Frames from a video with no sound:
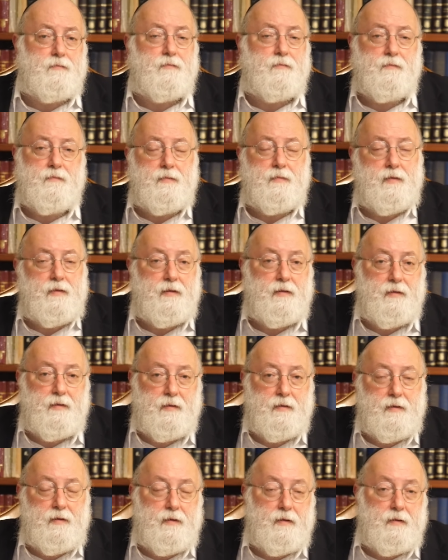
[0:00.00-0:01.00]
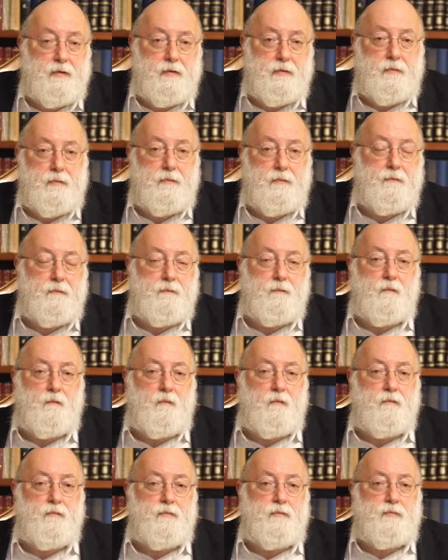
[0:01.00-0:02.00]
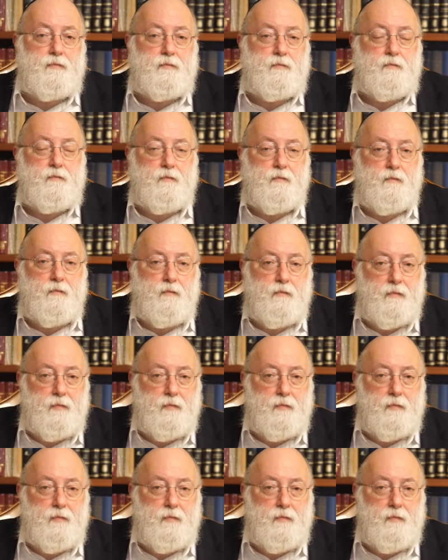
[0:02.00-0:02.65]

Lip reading: Nobody speaks.